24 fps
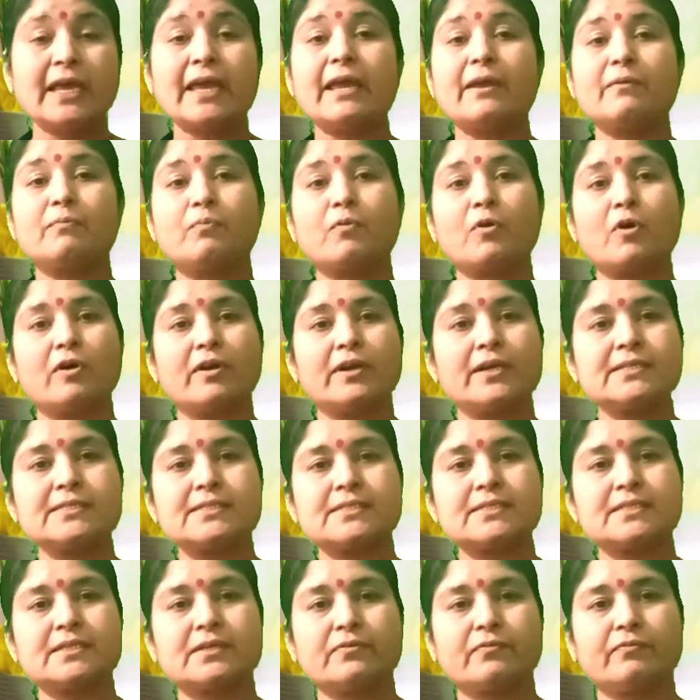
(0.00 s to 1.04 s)
A
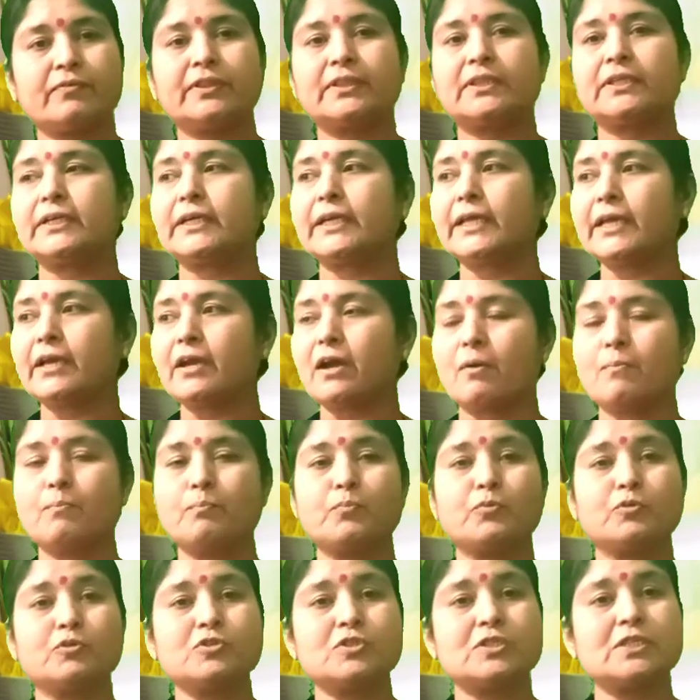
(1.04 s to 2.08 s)
forest with
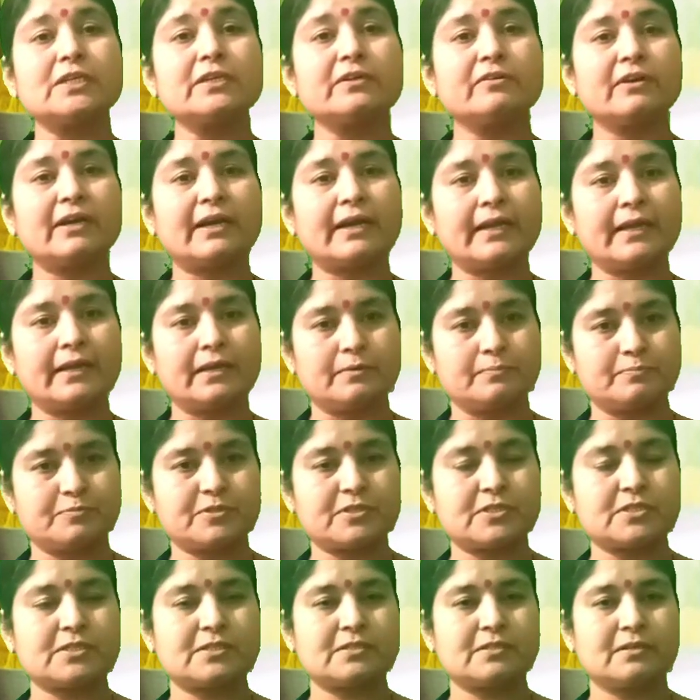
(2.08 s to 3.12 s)
decomposing
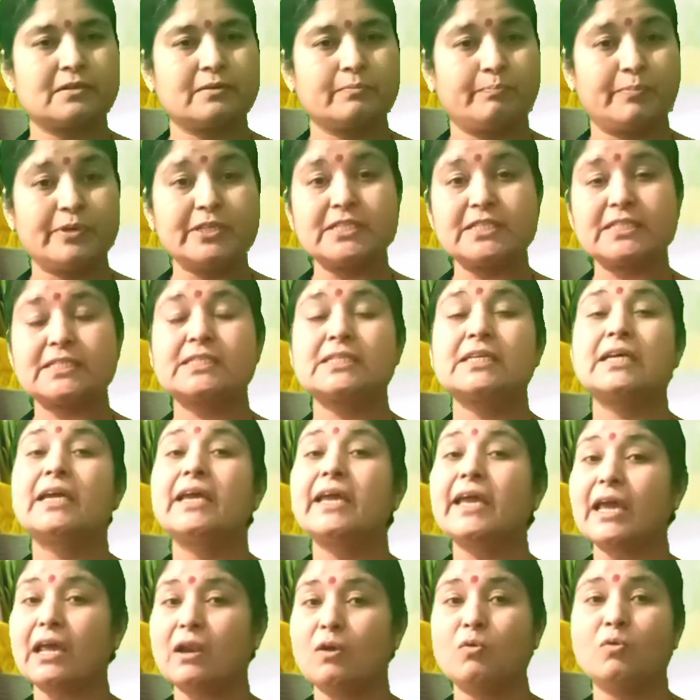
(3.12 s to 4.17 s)
leaves, means
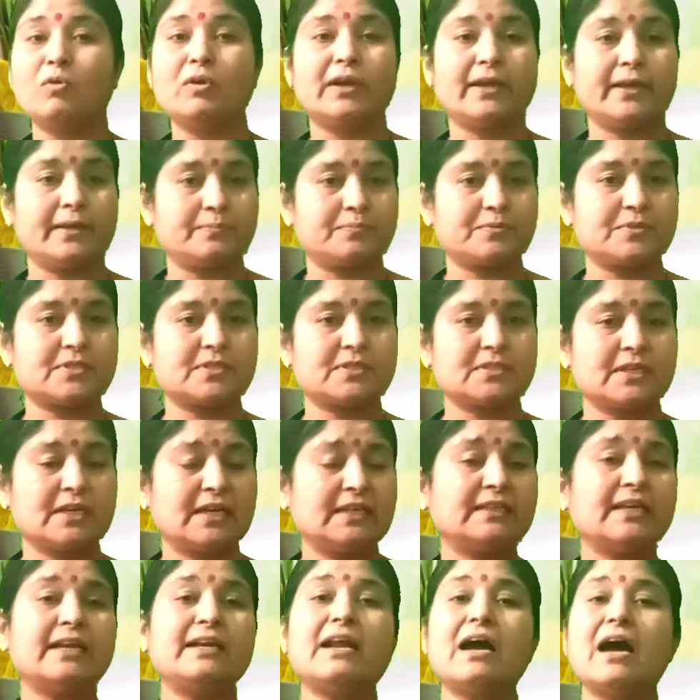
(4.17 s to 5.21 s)
yellow leaves.
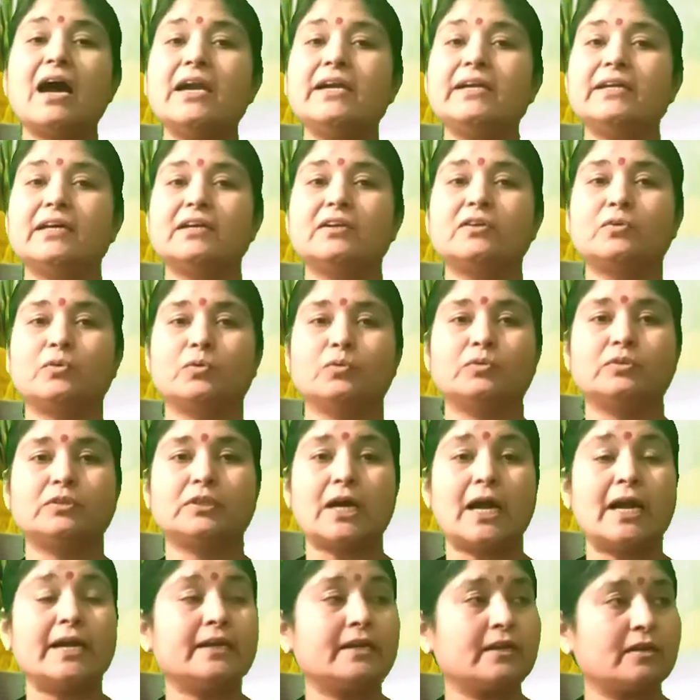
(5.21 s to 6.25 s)
Then undergrowth.
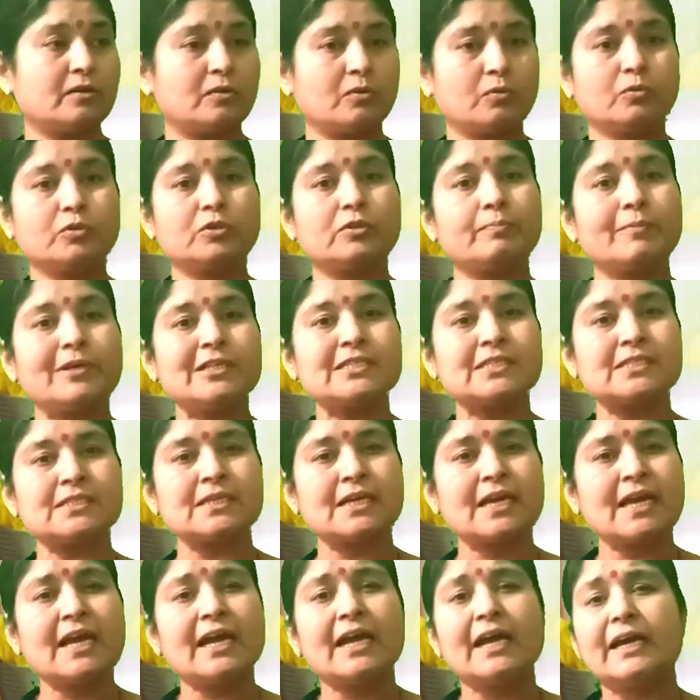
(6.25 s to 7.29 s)
Undergrowth
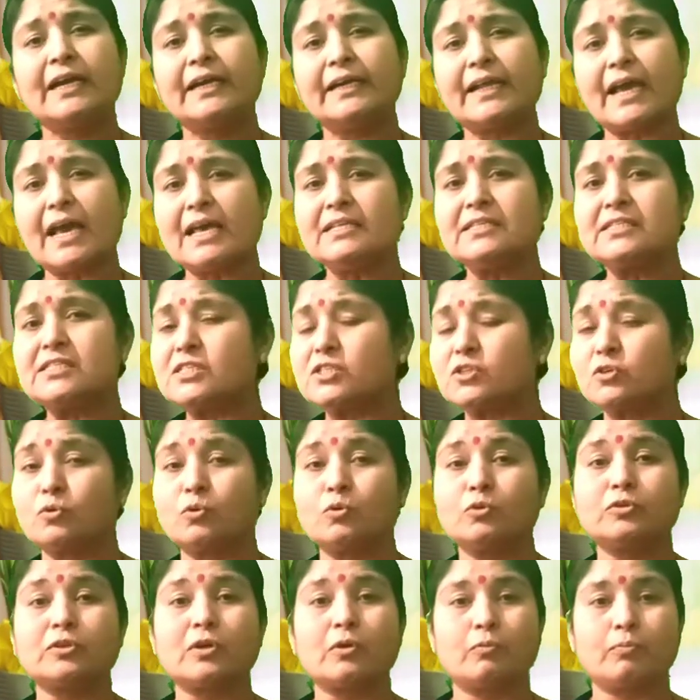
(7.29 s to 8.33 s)
means dense
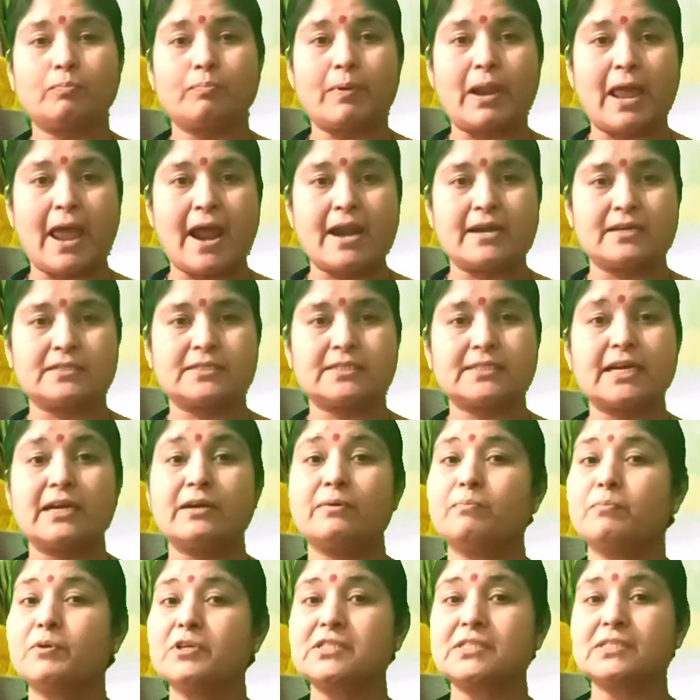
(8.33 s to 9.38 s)
growth of plants
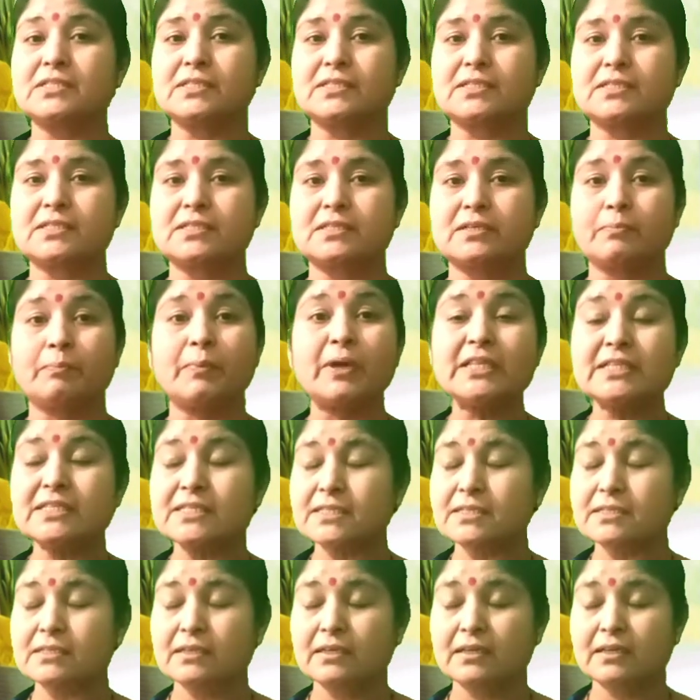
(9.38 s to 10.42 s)
and bushes,
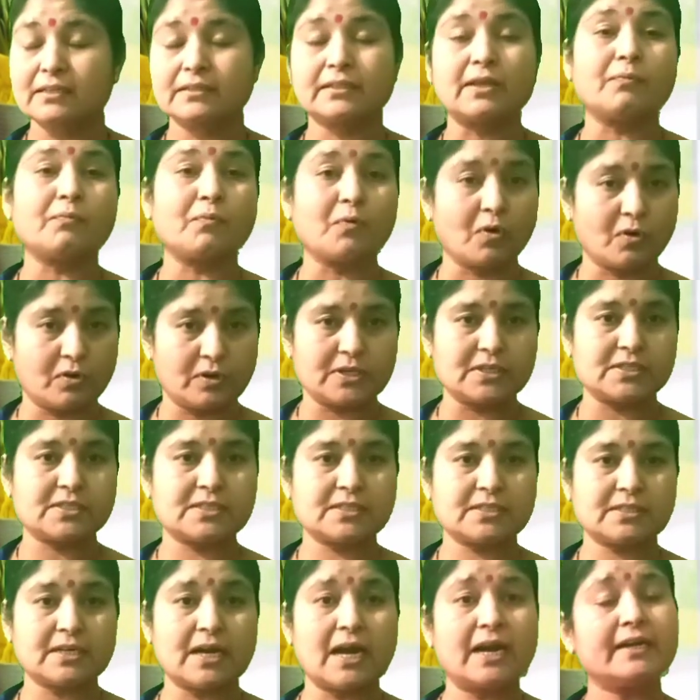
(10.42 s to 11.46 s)
means the
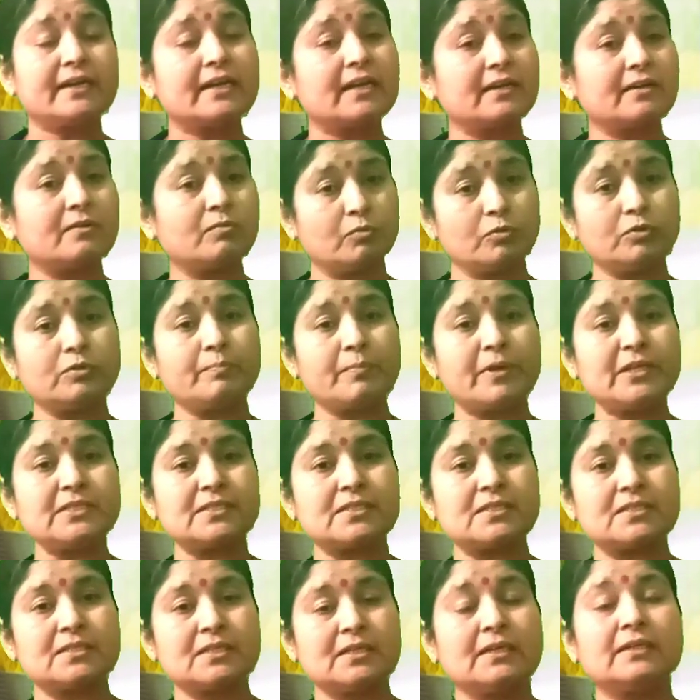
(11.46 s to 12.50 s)
forest. Undergrowth
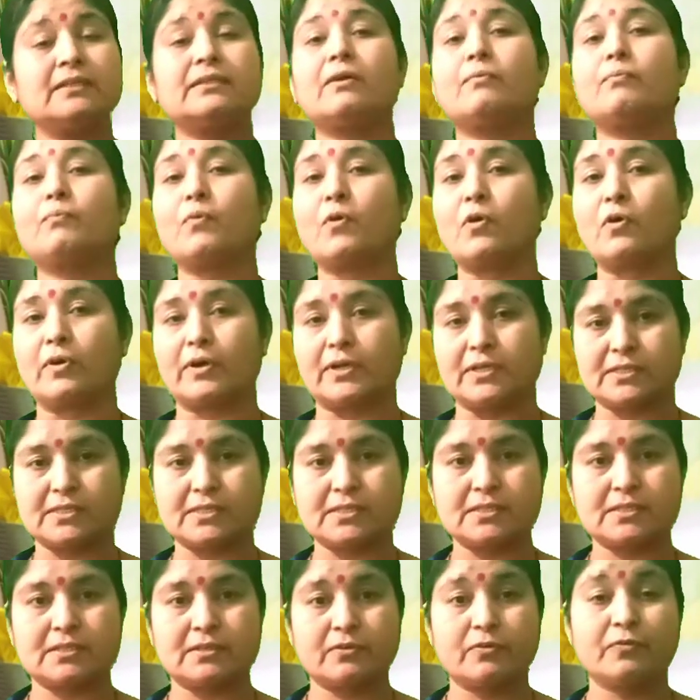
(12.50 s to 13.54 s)
means the
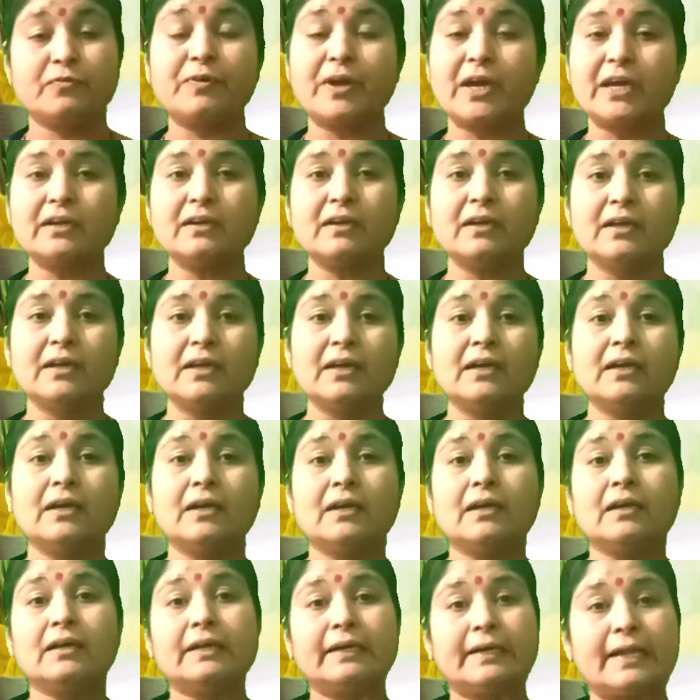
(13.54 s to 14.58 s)
forest, where
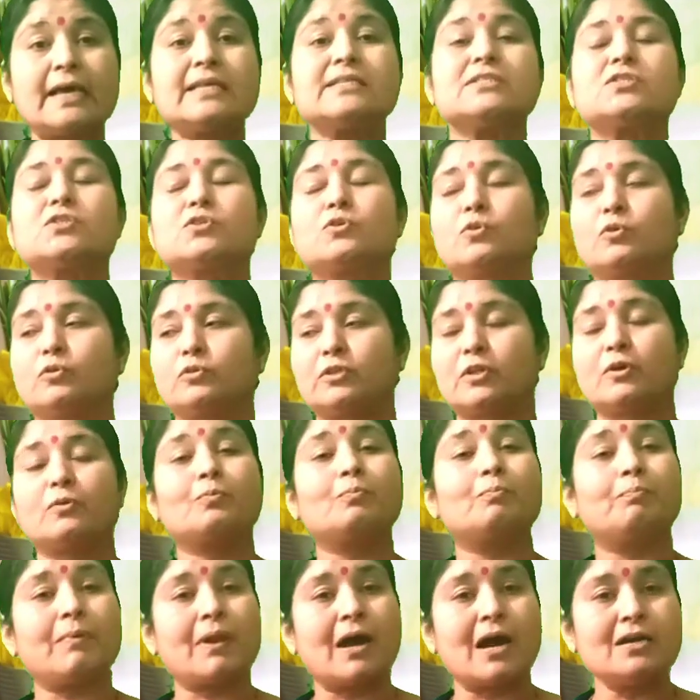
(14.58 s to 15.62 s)
dense growth
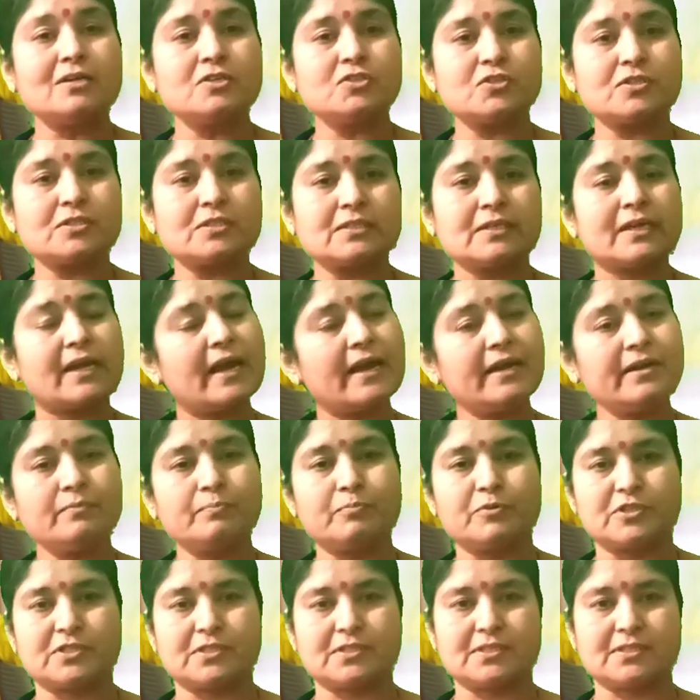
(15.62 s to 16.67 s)
of plants and
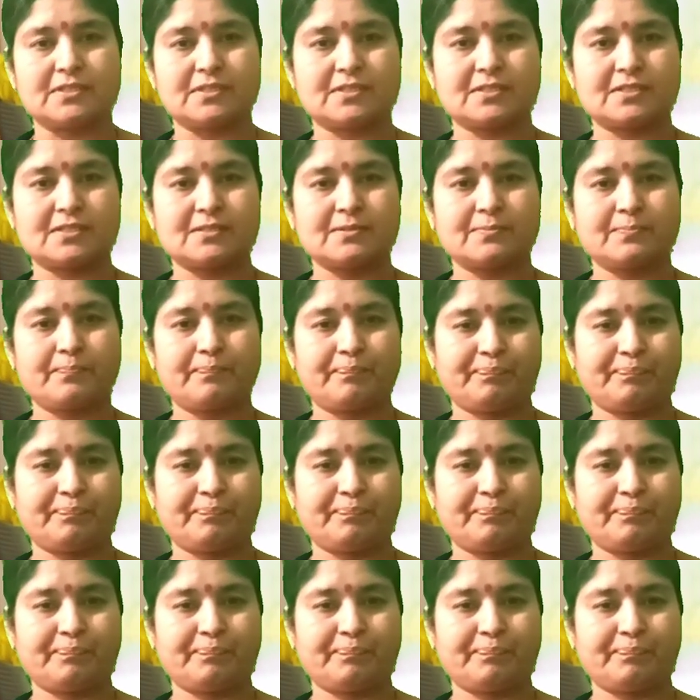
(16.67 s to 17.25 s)
bushes.